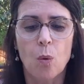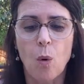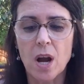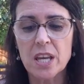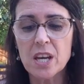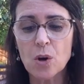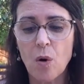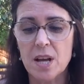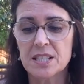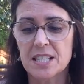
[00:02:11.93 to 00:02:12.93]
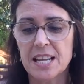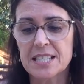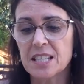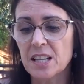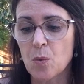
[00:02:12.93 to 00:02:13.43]
Walking across the
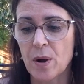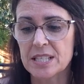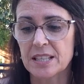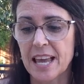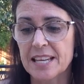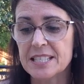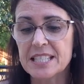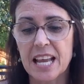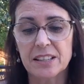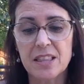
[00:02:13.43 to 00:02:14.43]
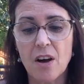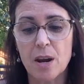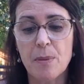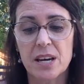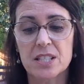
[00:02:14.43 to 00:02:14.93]
desolate wasteland, Stanley
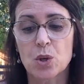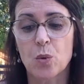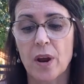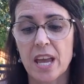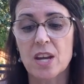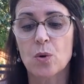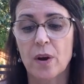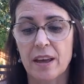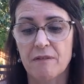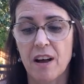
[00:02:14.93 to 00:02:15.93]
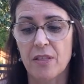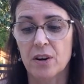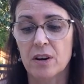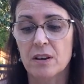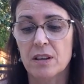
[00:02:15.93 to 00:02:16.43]
thought about his
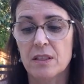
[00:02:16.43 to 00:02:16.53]
great-grandfather,